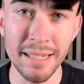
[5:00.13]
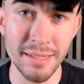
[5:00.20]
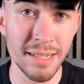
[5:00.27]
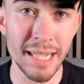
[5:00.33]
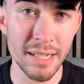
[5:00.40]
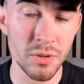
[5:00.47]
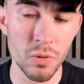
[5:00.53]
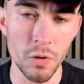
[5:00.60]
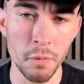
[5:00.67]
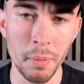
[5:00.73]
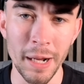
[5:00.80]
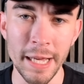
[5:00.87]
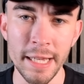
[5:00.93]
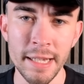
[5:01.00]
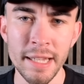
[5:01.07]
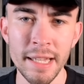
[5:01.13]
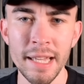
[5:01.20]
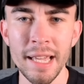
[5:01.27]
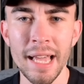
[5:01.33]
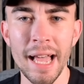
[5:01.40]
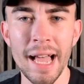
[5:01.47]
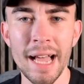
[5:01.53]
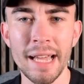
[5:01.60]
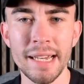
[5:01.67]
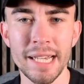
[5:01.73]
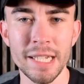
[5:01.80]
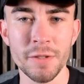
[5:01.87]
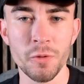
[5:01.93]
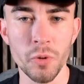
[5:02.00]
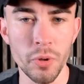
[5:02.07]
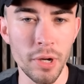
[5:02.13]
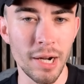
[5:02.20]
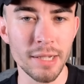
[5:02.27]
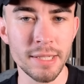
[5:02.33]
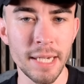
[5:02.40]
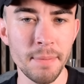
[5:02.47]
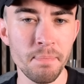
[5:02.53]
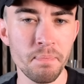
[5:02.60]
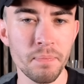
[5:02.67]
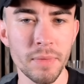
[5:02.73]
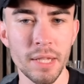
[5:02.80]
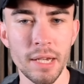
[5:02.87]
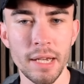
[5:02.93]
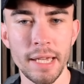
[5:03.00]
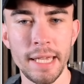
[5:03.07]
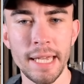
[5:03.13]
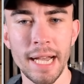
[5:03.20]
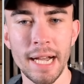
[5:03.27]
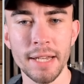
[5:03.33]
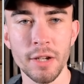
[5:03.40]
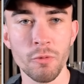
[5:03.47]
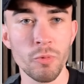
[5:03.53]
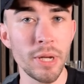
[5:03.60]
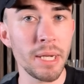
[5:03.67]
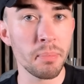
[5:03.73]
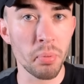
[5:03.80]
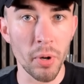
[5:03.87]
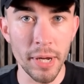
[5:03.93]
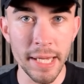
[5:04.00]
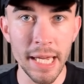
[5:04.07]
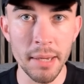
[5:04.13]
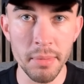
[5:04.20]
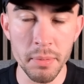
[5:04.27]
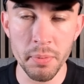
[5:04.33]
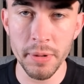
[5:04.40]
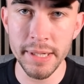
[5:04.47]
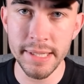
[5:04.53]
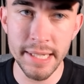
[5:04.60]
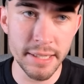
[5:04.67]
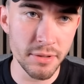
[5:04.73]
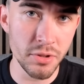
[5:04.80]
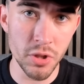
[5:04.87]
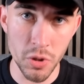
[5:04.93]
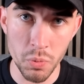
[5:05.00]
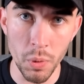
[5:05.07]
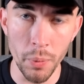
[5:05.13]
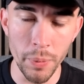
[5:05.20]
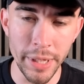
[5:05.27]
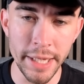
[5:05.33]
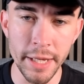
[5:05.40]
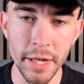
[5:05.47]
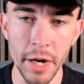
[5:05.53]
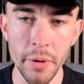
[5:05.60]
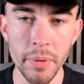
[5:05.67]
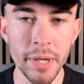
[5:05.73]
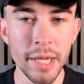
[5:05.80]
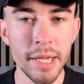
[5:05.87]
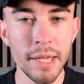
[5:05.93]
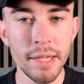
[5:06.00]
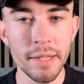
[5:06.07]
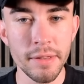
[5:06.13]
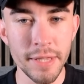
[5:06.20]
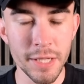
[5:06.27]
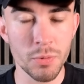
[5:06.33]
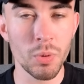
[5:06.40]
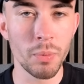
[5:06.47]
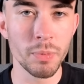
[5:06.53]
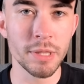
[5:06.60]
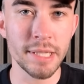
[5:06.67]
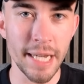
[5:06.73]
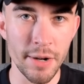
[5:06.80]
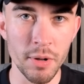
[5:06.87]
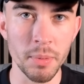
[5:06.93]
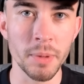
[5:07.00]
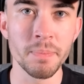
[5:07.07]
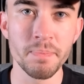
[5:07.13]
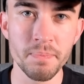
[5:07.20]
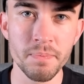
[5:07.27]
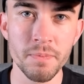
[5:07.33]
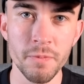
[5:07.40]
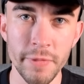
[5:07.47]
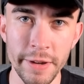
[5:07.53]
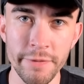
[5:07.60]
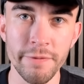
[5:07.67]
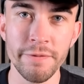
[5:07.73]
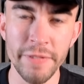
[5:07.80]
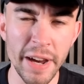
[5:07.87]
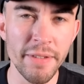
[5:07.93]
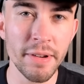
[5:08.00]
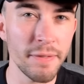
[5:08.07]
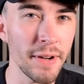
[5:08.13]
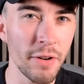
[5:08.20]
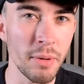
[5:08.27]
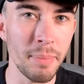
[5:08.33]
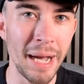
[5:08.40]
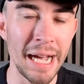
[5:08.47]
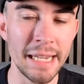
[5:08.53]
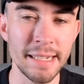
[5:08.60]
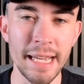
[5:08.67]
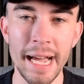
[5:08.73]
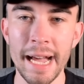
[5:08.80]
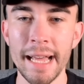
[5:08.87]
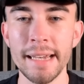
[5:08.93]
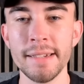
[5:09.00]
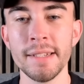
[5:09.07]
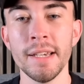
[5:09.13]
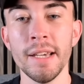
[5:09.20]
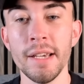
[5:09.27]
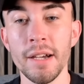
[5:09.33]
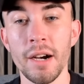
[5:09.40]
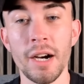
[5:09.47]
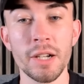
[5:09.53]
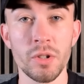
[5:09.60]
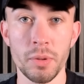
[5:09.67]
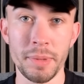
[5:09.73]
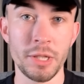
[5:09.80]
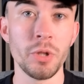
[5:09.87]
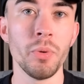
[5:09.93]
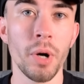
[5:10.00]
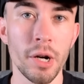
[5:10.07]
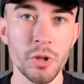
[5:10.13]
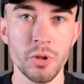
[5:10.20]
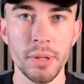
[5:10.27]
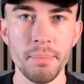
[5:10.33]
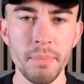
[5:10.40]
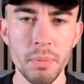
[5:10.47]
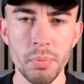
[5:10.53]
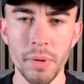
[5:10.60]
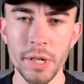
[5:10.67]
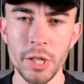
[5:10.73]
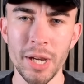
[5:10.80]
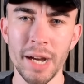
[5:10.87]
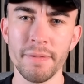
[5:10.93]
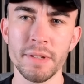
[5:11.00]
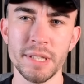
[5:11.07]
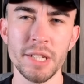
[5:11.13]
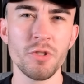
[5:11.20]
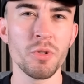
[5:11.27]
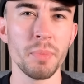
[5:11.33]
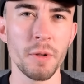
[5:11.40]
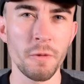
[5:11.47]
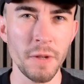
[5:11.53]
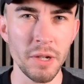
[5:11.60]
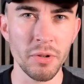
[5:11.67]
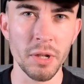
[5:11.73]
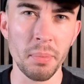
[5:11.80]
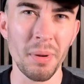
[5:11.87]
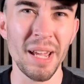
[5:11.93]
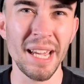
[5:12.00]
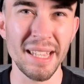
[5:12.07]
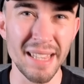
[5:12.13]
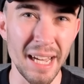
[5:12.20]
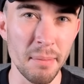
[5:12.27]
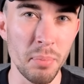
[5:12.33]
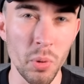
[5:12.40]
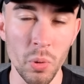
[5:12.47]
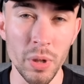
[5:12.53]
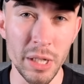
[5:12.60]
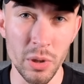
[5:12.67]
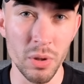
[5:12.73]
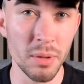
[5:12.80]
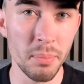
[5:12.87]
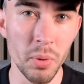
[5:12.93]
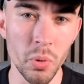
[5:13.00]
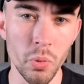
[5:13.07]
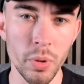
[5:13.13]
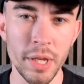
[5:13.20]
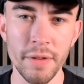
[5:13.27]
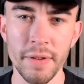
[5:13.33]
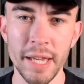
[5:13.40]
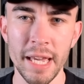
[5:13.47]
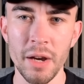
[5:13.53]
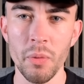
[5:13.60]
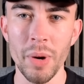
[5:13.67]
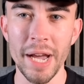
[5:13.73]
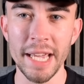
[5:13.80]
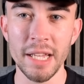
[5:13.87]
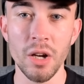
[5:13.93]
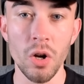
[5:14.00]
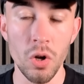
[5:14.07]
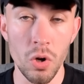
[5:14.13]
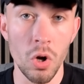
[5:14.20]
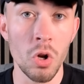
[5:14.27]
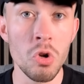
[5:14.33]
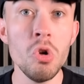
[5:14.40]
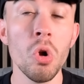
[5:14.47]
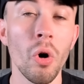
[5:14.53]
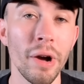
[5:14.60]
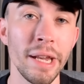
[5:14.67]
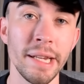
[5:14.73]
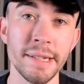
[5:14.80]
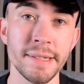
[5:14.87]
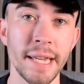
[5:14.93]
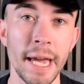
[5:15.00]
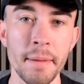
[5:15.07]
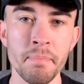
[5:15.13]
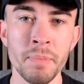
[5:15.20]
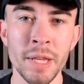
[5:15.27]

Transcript: that sort of player. And as for Ugarte, he had a really bright game in preseason just 1 week ago. This one was terrible. Very, very bad. And I don't want to be too harsh on him, but when you have a central midfielder playing that poorly on the ball, giving it away a lot in this game,